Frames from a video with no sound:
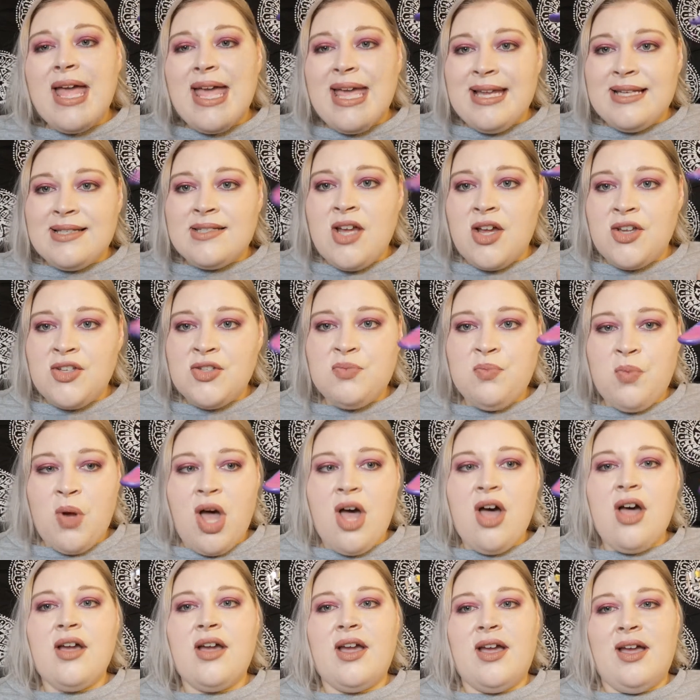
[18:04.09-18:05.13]
It does
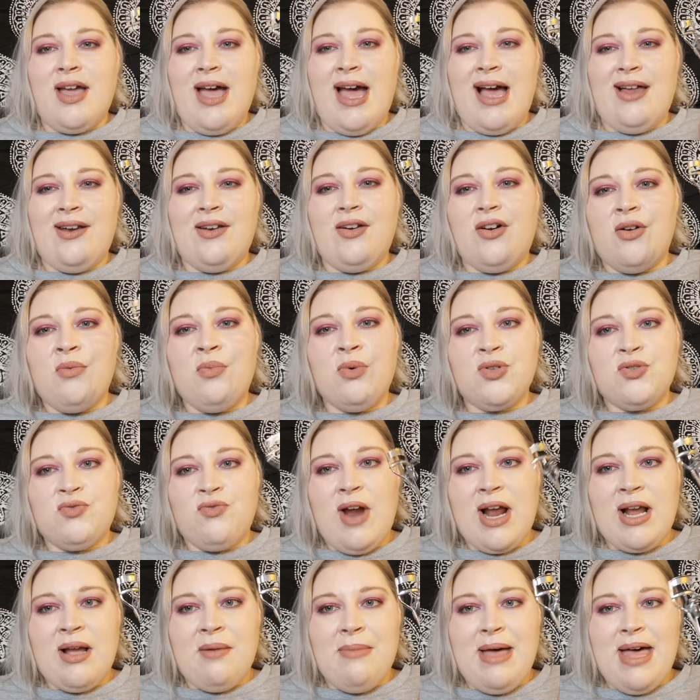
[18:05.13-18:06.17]
work, and I would
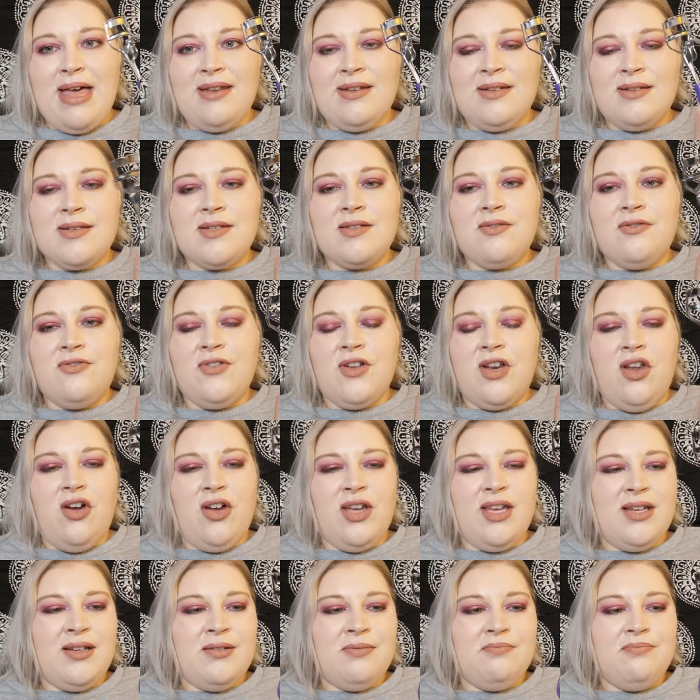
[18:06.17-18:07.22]
recommend for
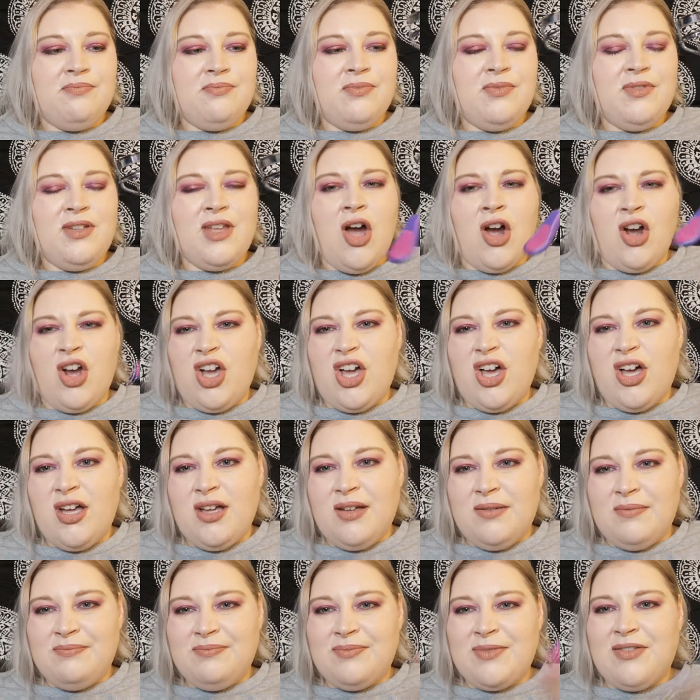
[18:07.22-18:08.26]
like younger,